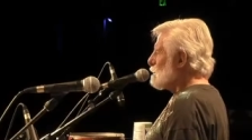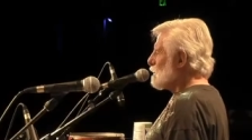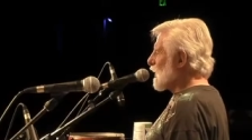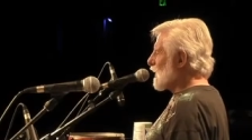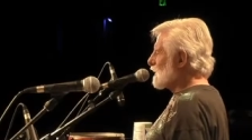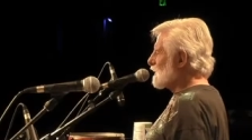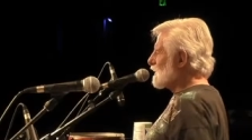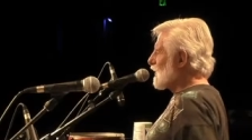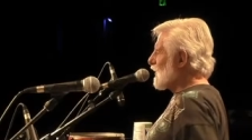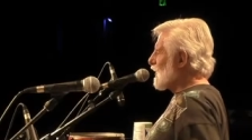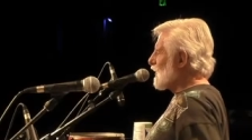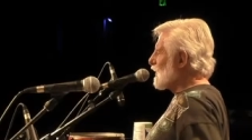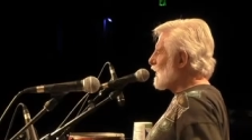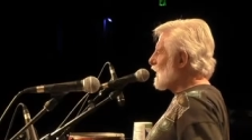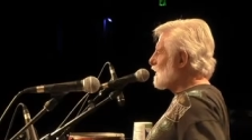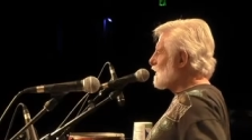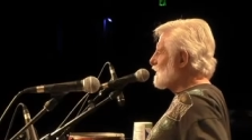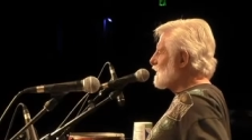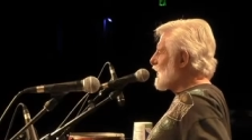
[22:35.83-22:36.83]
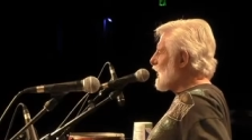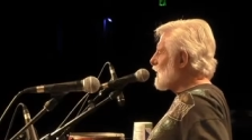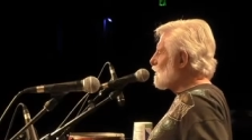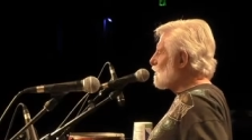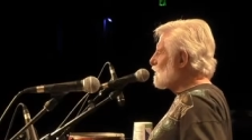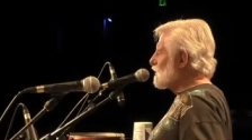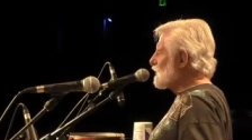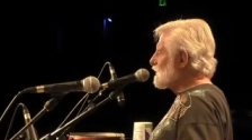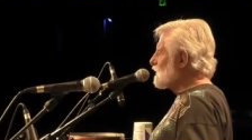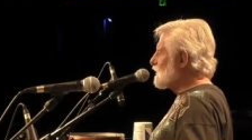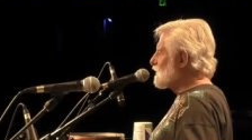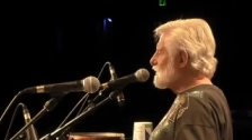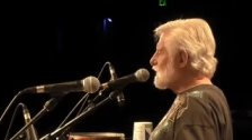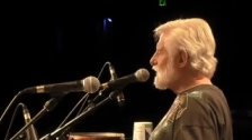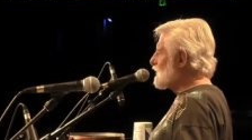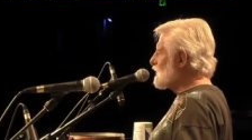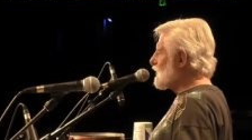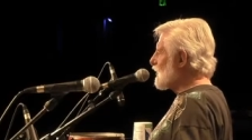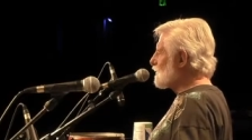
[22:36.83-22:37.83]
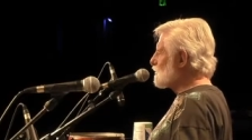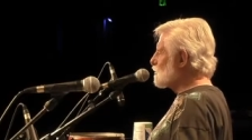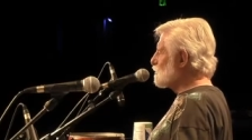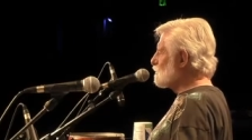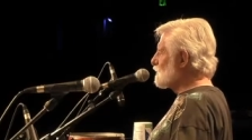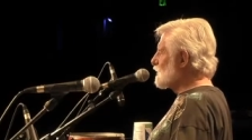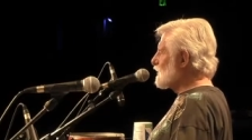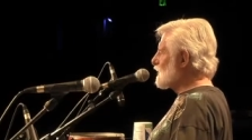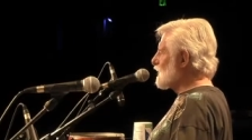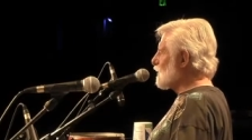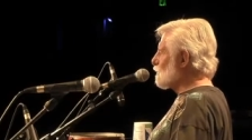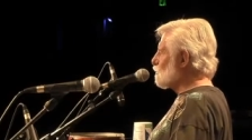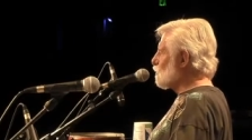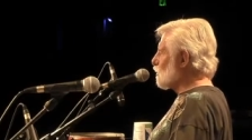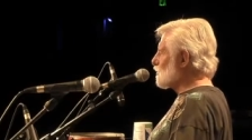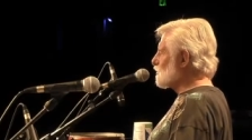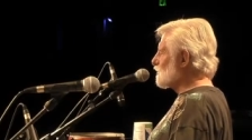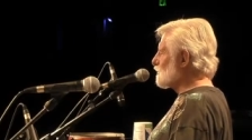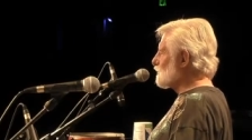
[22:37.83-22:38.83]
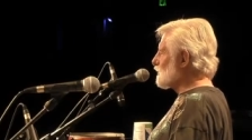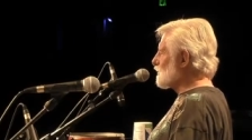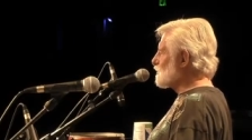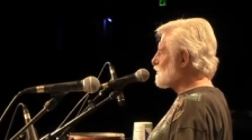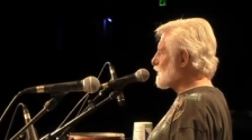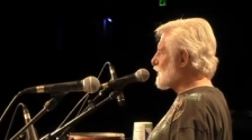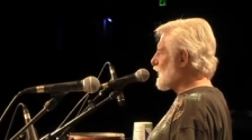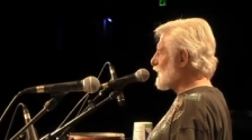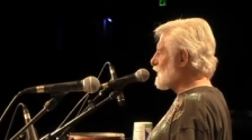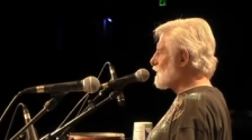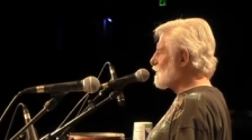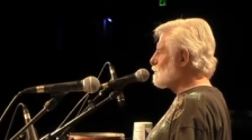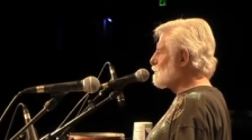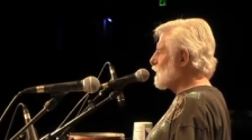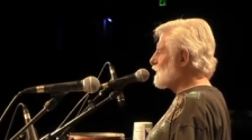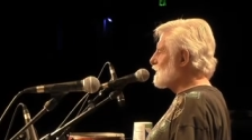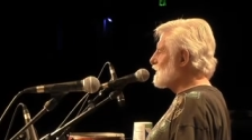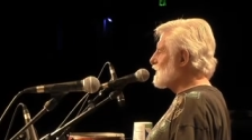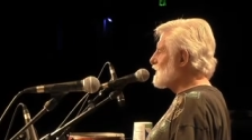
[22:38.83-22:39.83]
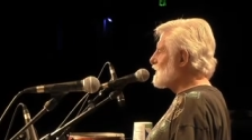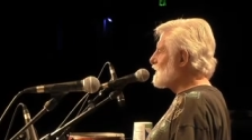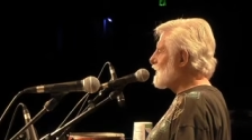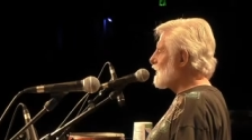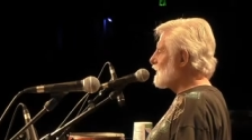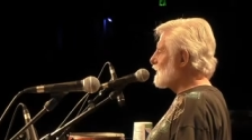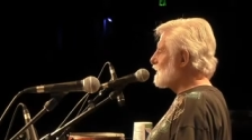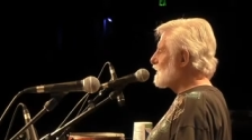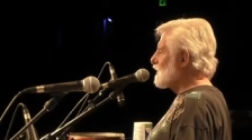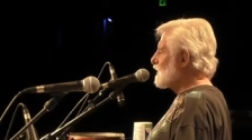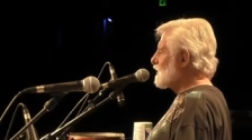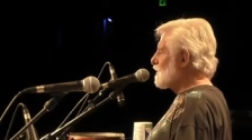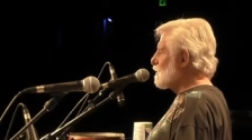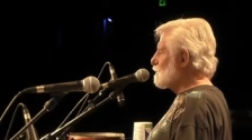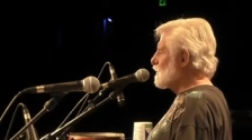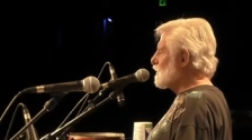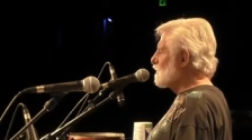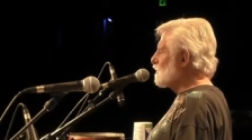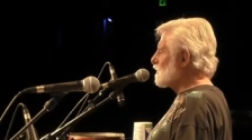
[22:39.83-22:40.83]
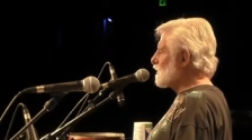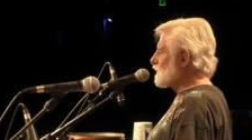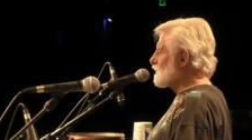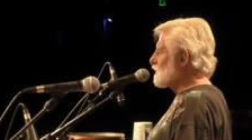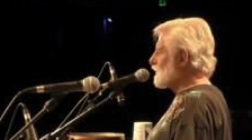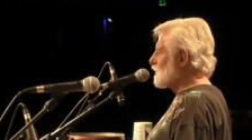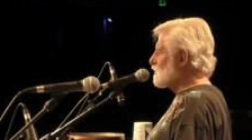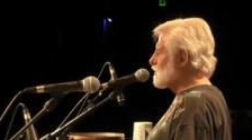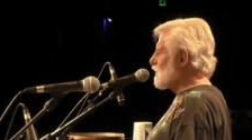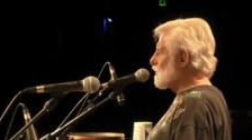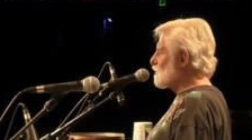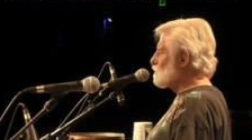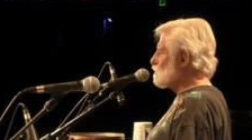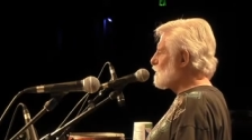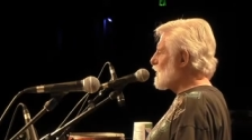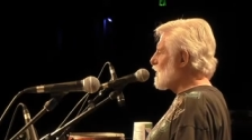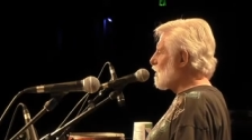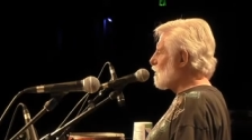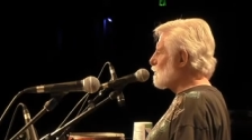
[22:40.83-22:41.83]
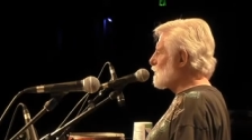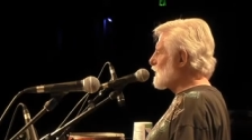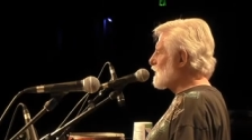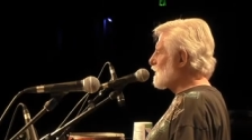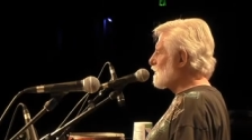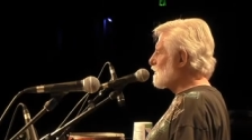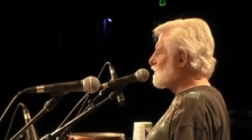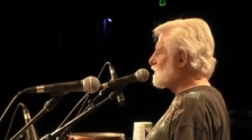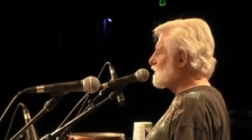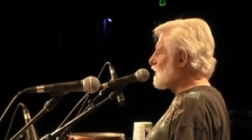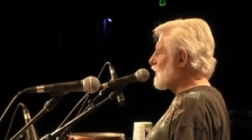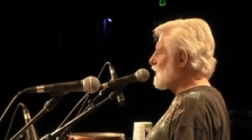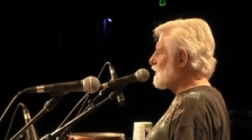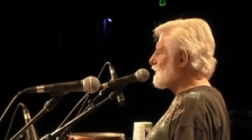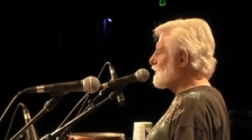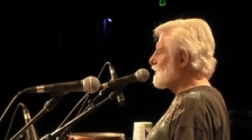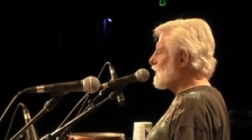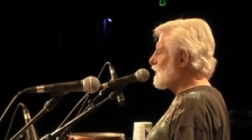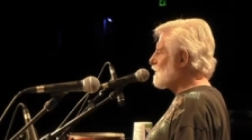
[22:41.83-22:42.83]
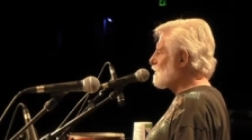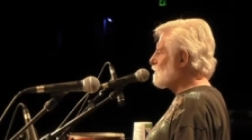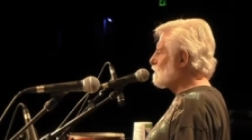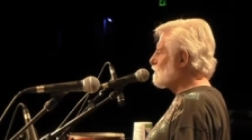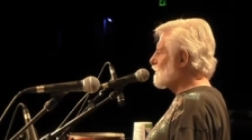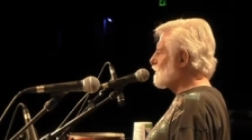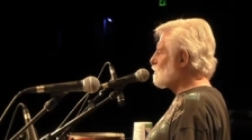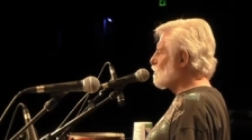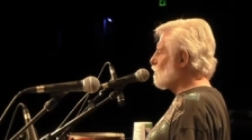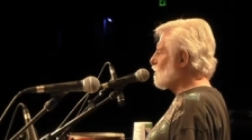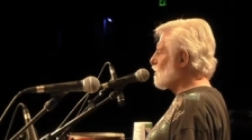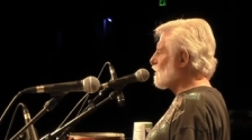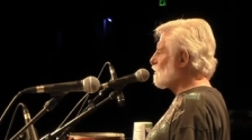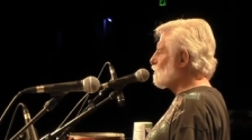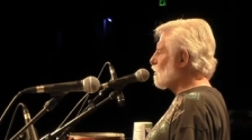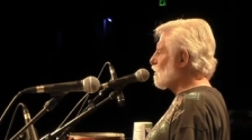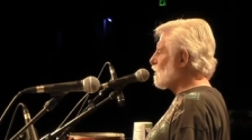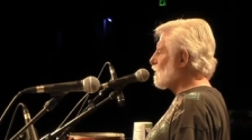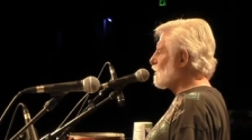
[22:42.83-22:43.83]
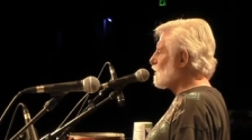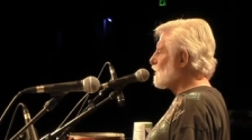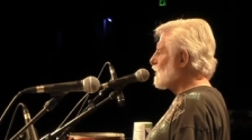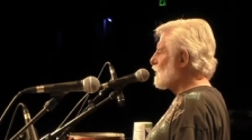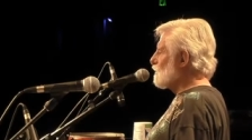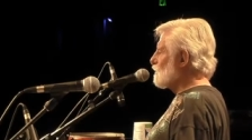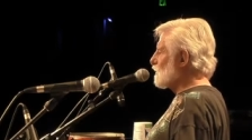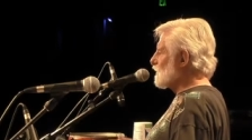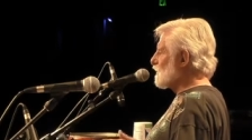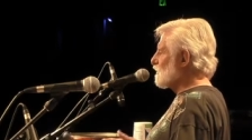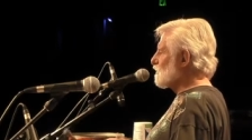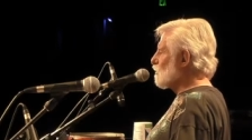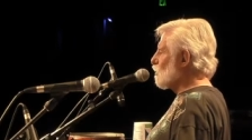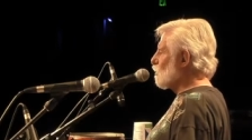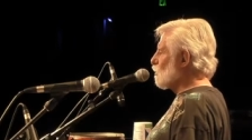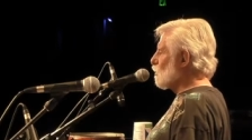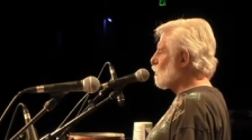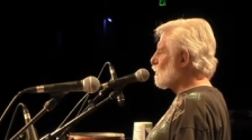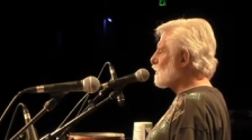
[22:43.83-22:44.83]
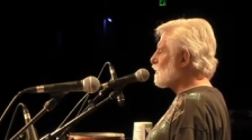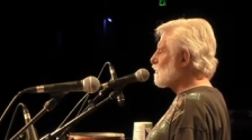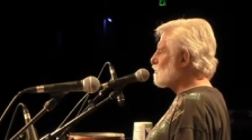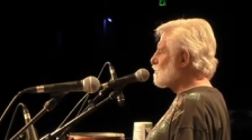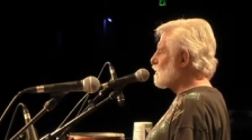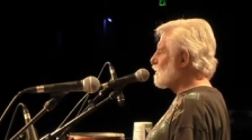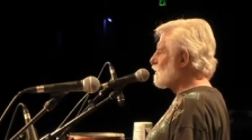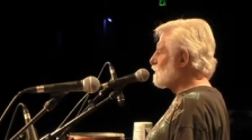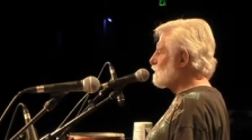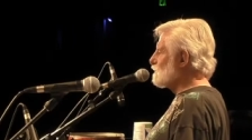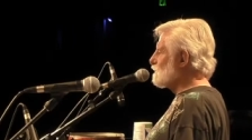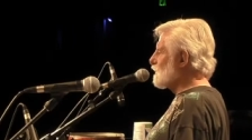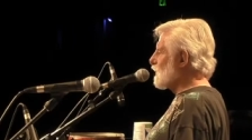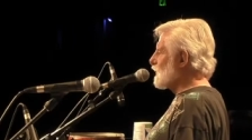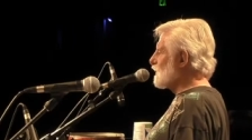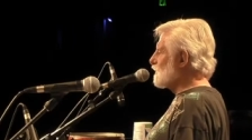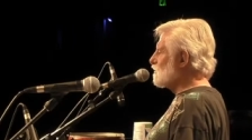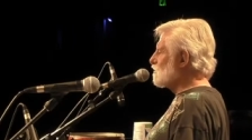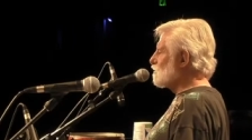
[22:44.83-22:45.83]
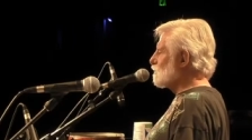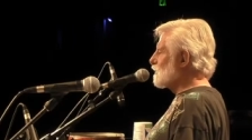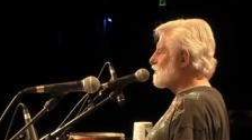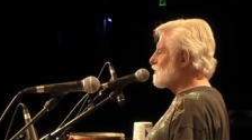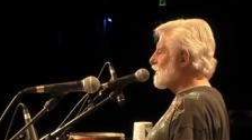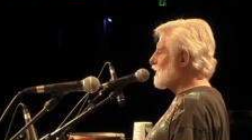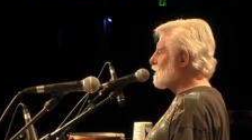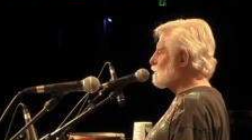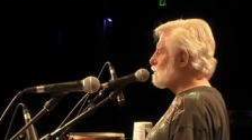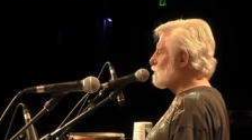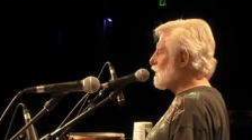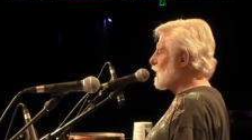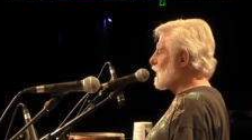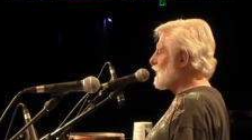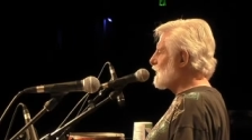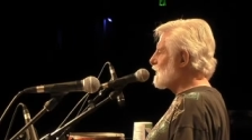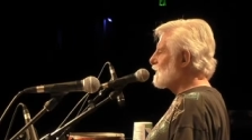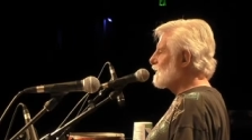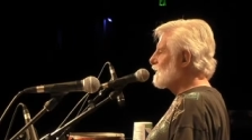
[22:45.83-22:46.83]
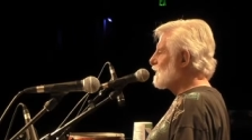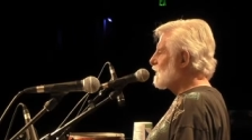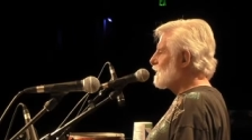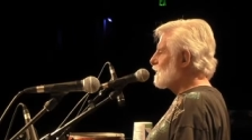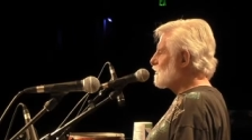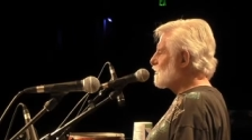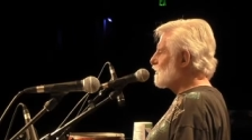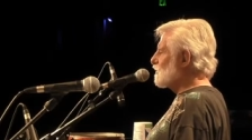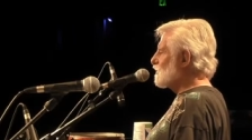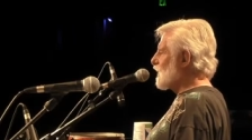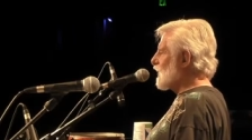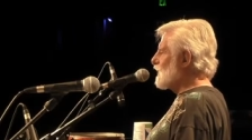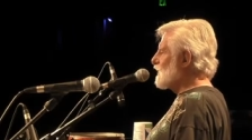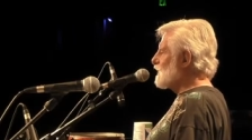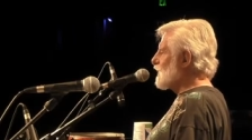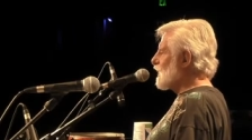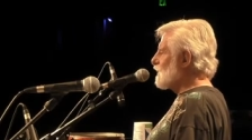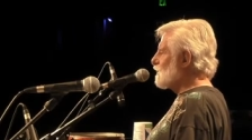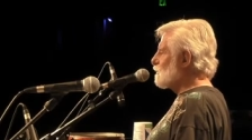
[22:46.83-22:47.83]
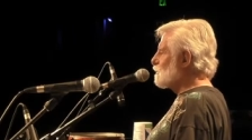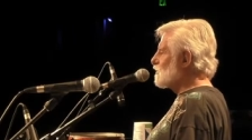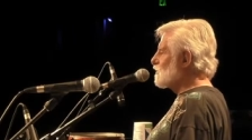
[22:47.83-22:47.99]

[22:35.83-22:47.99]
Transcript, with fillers: But uh, eh, not only did the uh, tuning get more sophisticated, but the uh, the music did as well because uh, they with more and more with this whole orchestra of uh, instruments, they could play just any kind of